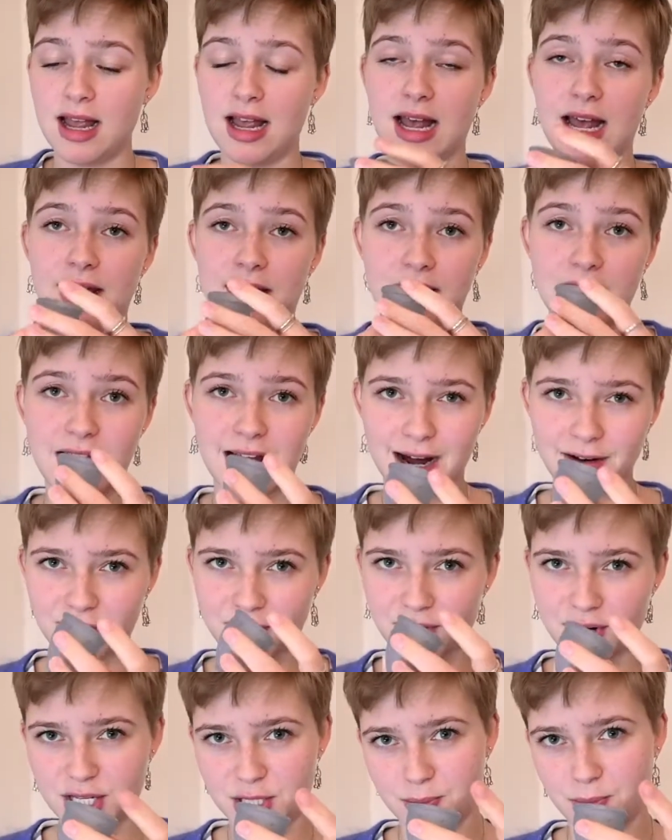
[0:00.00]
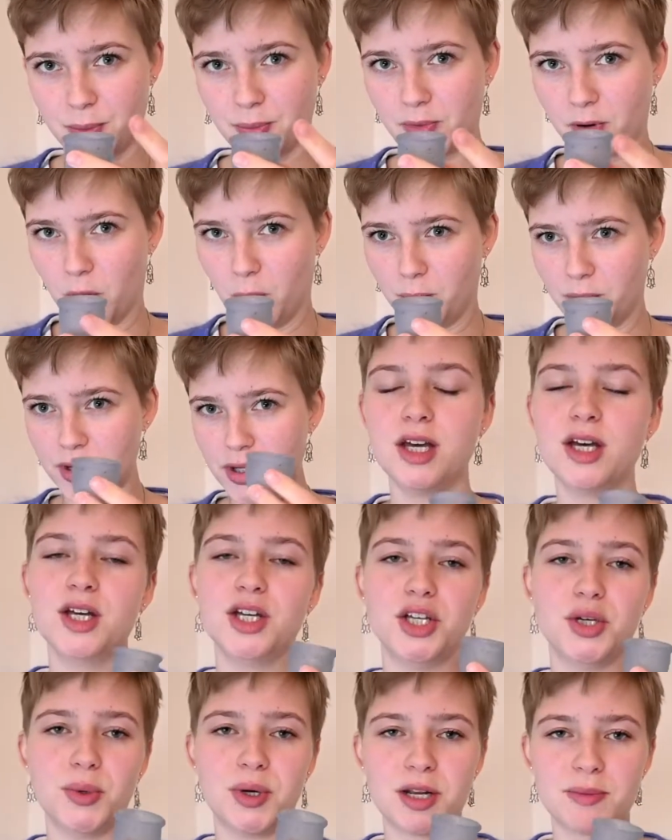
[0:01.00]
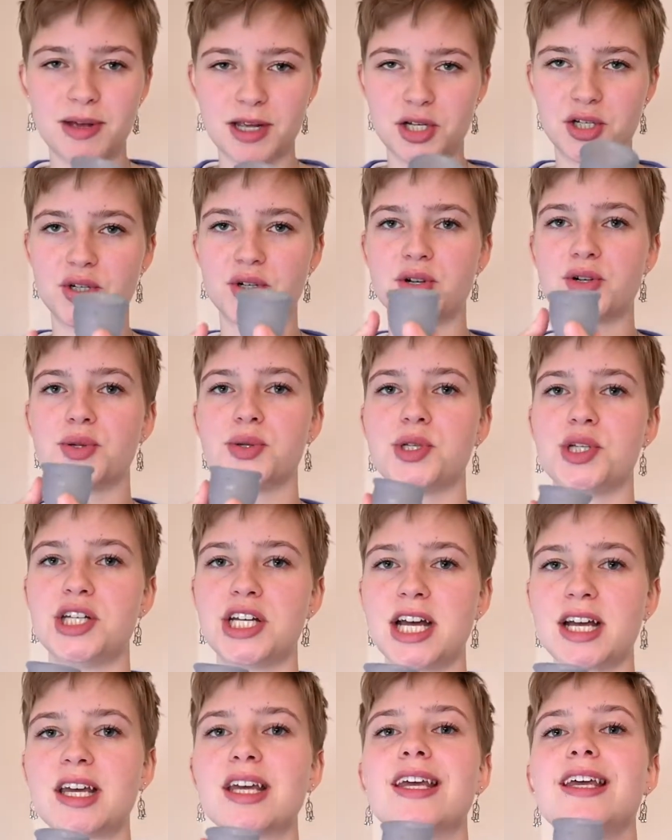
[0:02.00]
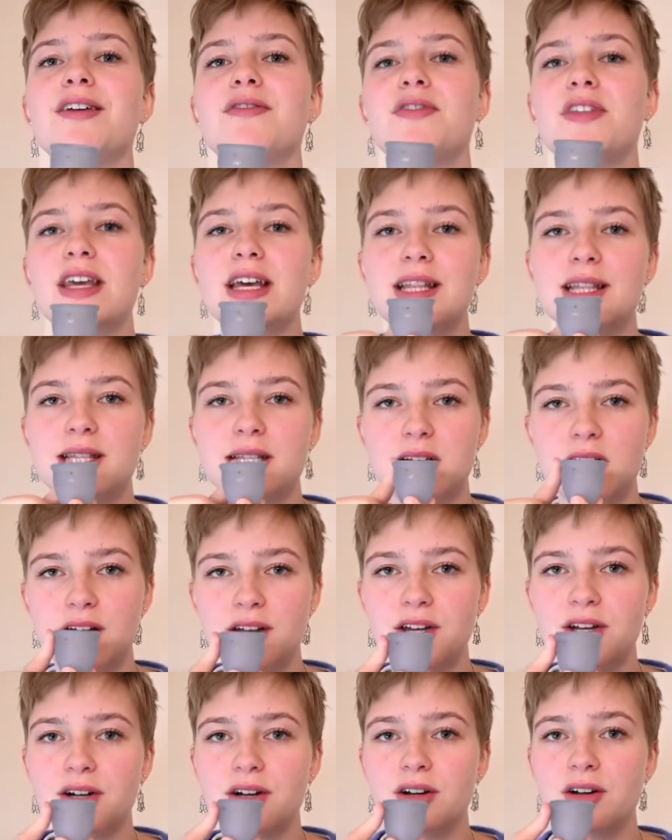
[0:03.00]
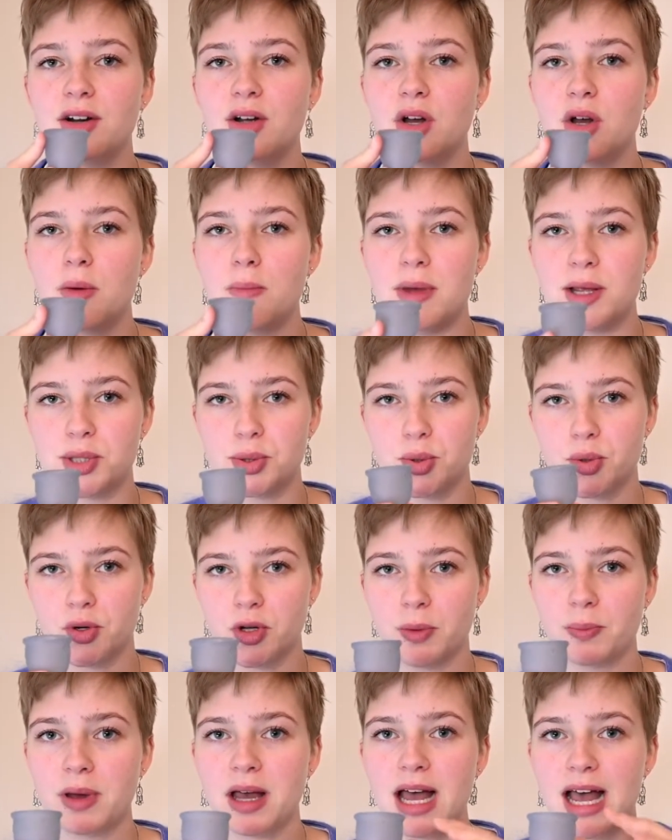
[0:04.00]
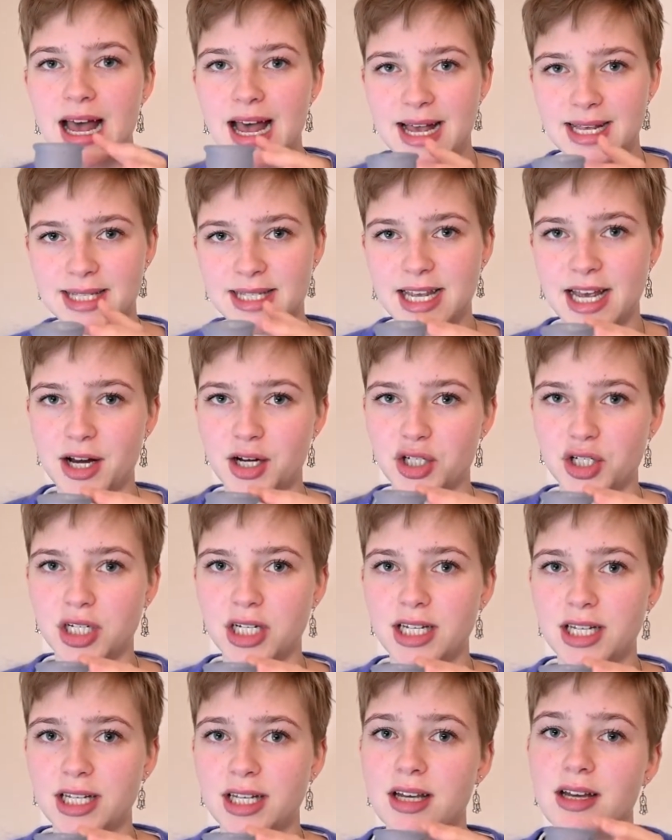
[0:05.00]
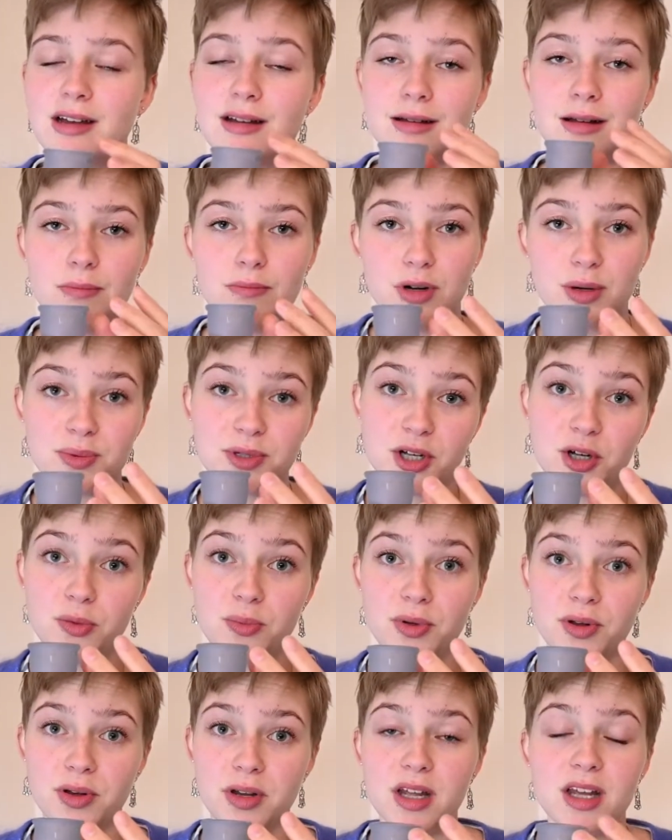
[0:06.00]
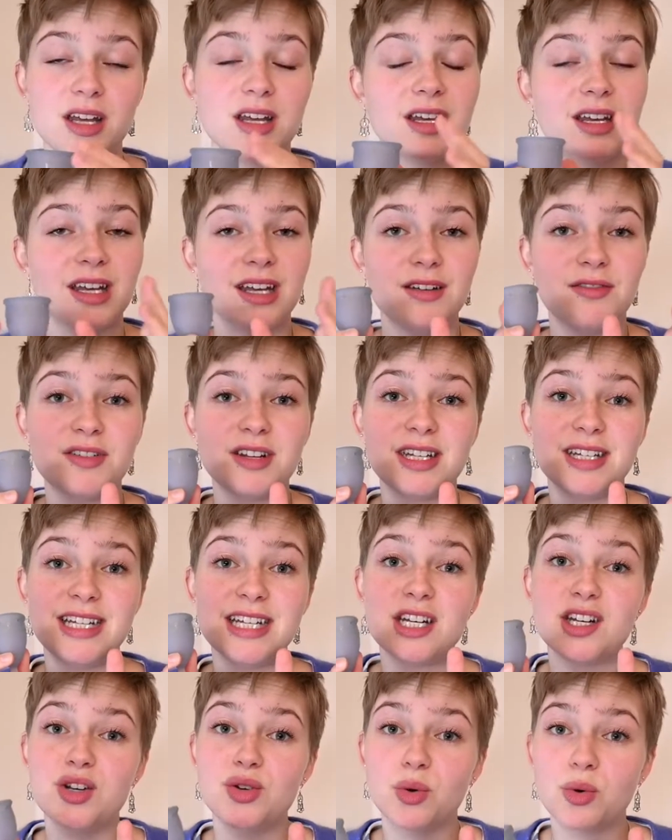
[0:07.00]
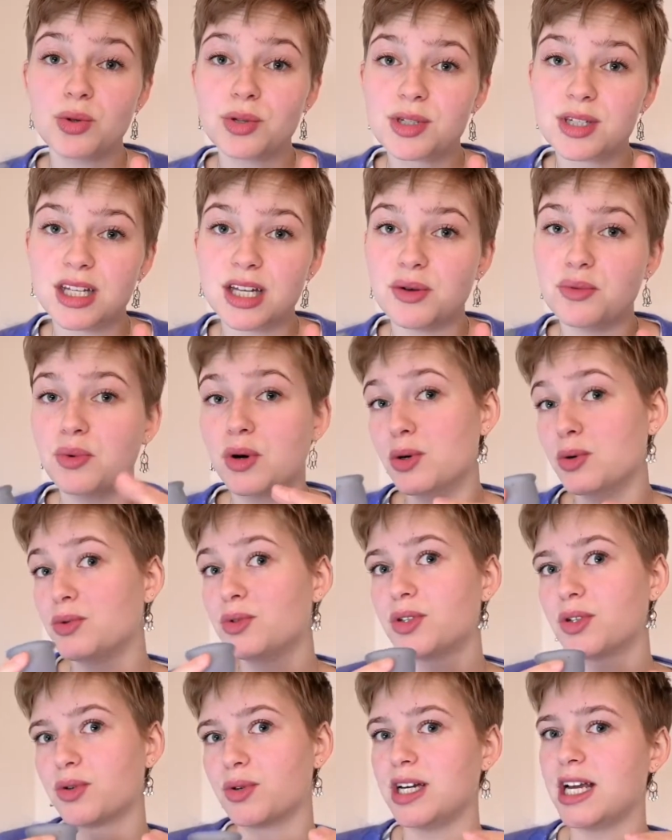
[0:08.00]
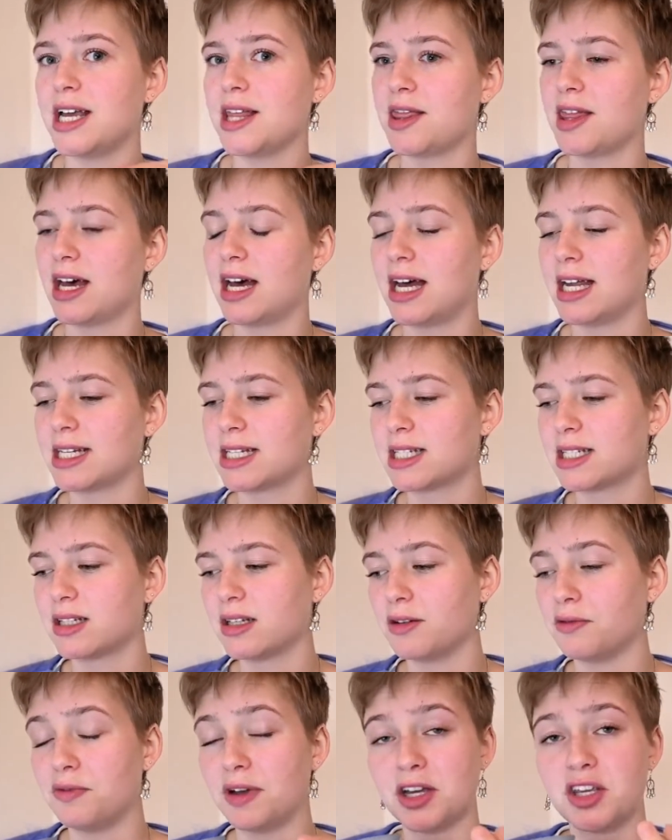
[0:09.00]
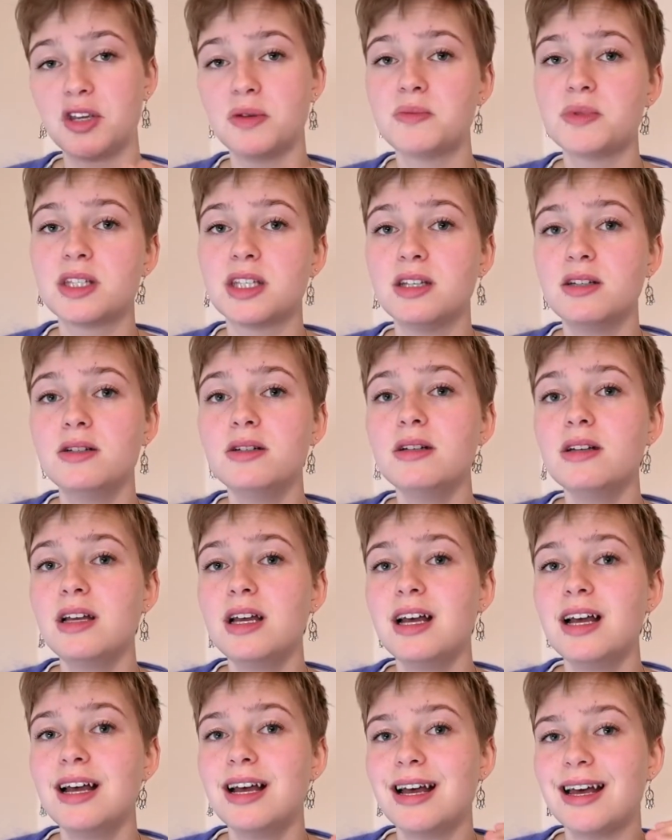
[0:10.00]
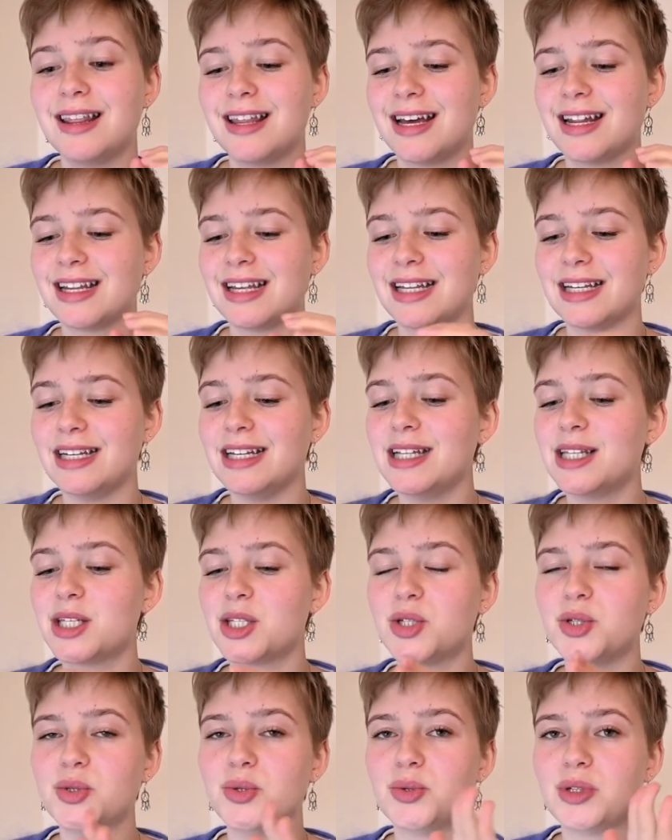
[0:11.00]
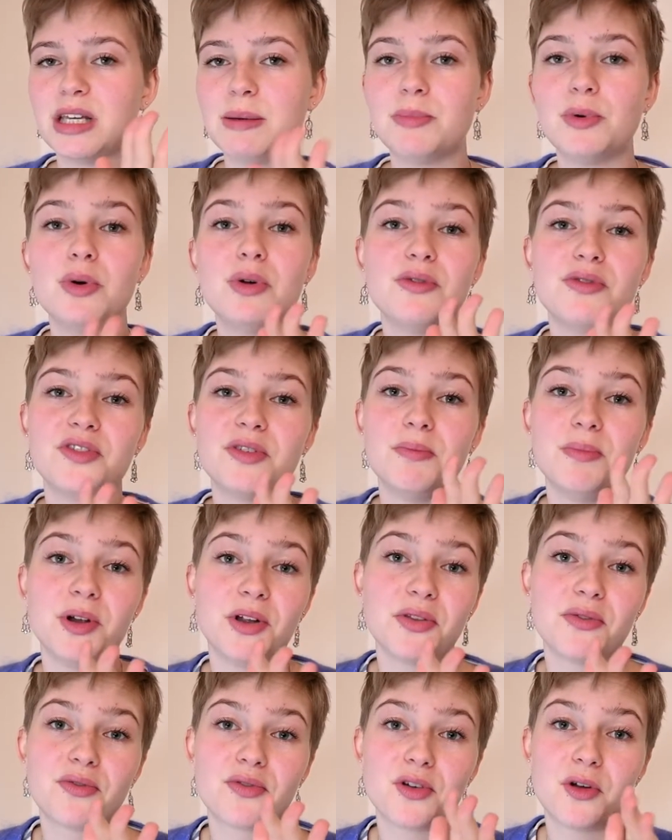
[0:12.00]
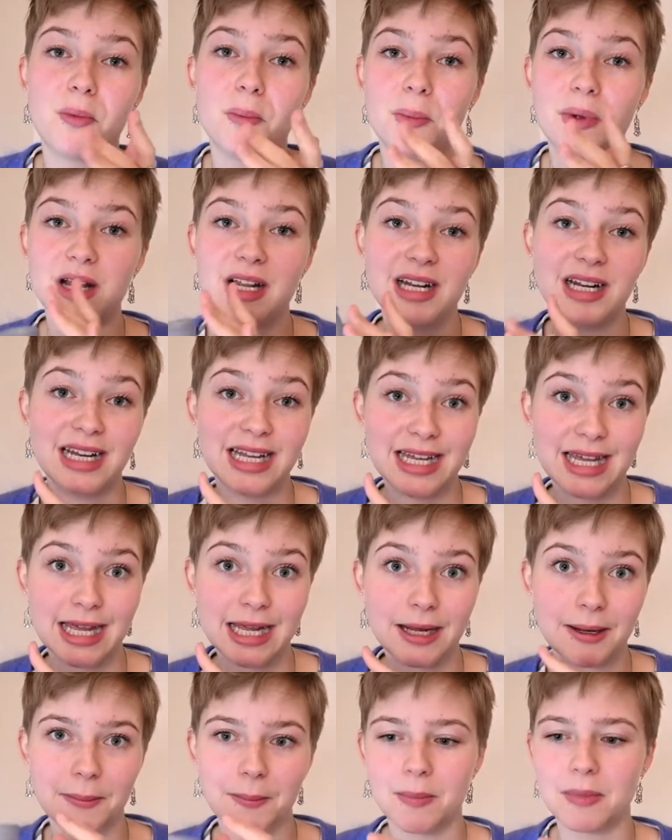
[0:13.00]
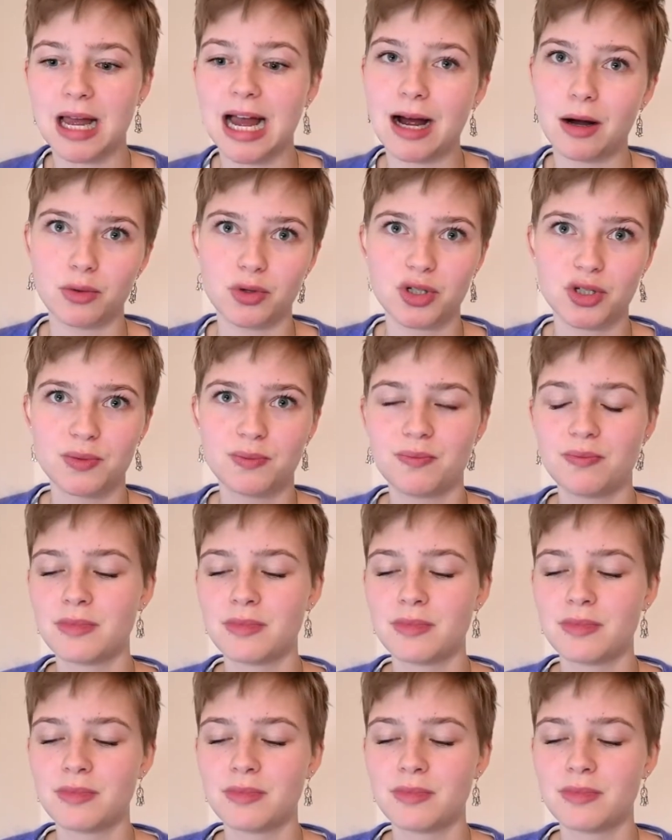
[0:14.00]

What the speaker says: And then after it's popped open, you want to make sure to check if the entire menstrual cup has actually popped open. If it did not, it won't create that vacuum seal that it needs to keep off the blood from leaking out.